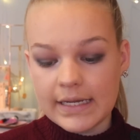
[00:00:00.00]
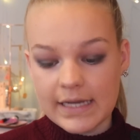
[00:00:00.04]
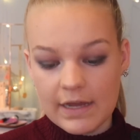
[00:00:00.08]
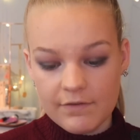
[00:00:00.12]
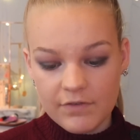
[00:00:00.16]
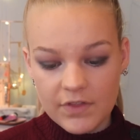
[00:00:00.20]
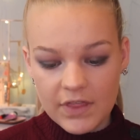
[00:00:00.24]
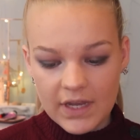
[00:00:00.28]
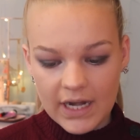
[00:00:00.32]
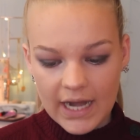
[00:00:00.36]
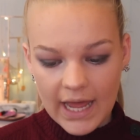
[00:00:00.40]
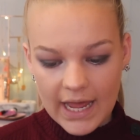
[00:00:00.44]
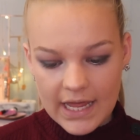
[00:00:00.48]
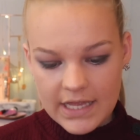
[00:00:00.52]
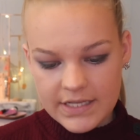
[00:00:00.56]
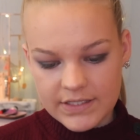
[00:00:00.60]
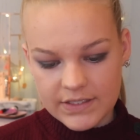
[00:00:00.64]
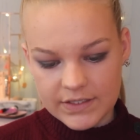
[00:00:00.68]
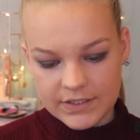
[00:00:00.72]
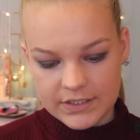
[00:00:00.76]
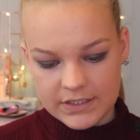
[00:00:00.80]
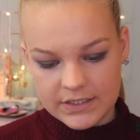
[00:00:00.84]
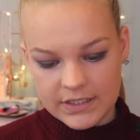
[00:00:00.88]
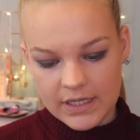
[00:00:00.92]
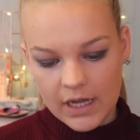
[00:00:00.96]
nevertheless,
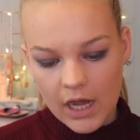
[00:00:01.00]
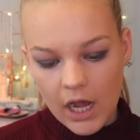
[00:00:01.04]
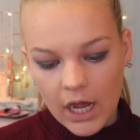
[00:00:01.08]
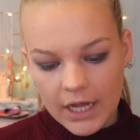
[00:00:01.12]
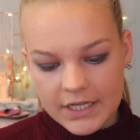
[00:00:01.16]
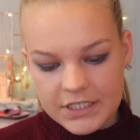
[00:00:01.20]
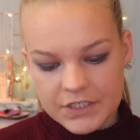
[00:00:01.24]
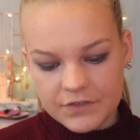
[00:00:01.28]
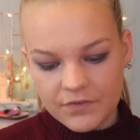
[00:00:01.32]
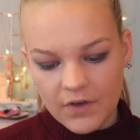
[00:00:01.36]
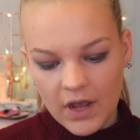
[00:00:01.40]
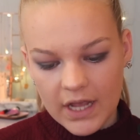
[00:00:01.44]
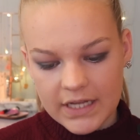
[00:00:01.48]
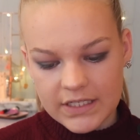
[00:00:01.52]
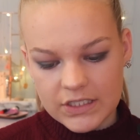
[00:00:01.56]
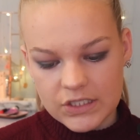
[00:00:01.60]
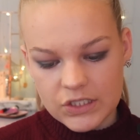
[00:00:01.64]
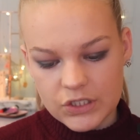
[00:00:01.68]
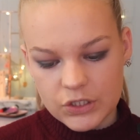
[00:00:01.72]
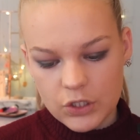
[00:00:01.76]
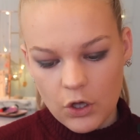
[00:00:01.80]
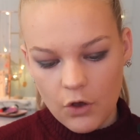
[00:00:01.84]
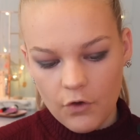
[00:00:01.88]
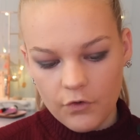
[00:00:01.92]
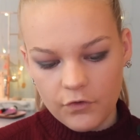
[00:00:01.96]
this is the iDivine
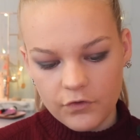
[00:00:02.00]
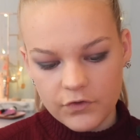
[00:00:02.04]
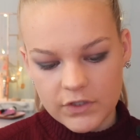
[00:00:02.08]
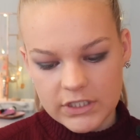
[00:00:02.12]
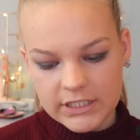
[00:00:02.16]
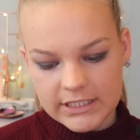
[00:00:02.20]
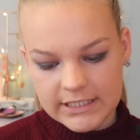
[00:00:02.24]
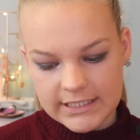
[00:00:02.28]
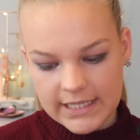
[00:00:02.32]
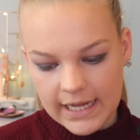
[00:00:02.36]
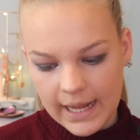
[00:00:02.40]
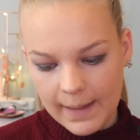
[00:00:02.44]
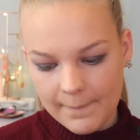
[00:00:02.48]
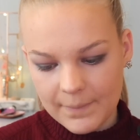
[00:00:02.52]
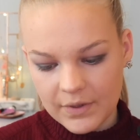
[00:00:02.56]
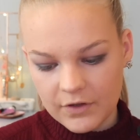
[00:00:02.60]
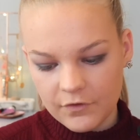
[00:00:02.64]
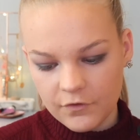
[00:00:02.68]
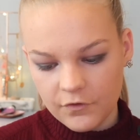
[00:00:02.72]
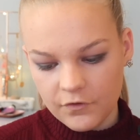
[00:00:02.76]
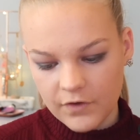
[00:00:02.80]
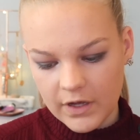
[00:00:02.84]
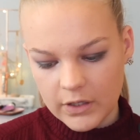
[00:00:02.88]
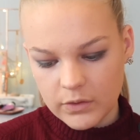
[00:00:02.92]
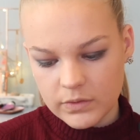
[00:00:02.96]
Soft Tip
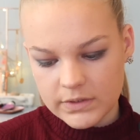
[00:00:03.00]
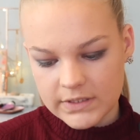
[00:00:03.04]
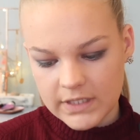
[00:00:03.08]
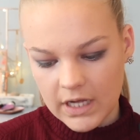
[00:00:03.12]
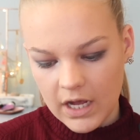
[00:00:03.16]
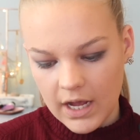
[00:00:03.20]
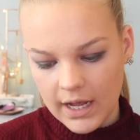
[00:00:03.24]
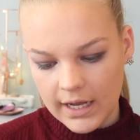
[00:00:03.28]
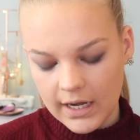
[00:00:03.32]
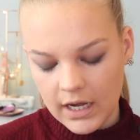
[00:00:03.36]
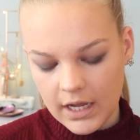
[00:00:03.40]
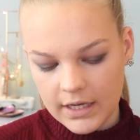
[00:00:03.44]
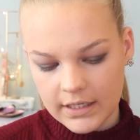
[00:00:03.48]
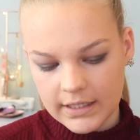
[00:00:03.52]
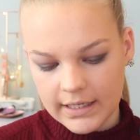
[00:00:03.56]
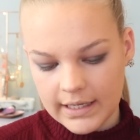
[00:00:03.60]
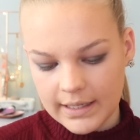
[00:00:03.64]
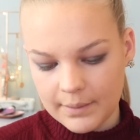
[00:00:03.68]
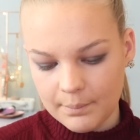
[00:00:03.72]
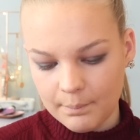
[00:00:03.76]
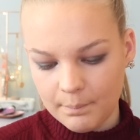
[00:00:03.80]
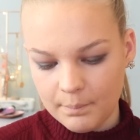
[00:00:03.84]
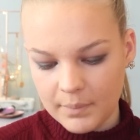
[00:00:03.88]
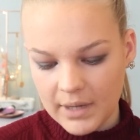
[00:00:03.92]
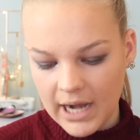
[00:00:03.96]
Felt Eyeliner
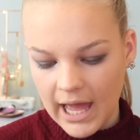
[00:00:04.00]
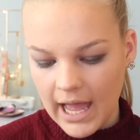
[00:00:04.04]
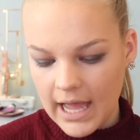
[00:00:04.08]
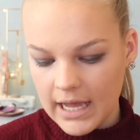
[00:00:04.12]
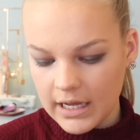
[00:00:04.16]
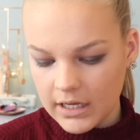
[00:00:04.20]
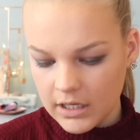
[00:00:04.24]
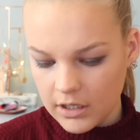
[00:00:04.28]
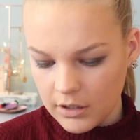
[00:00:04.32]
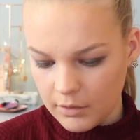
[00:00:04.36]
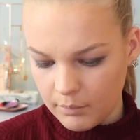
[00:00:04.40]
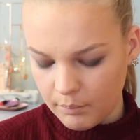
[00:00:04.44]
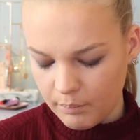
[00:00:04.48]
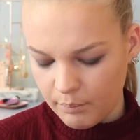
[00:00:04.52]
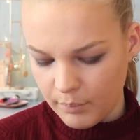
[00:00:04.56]
in black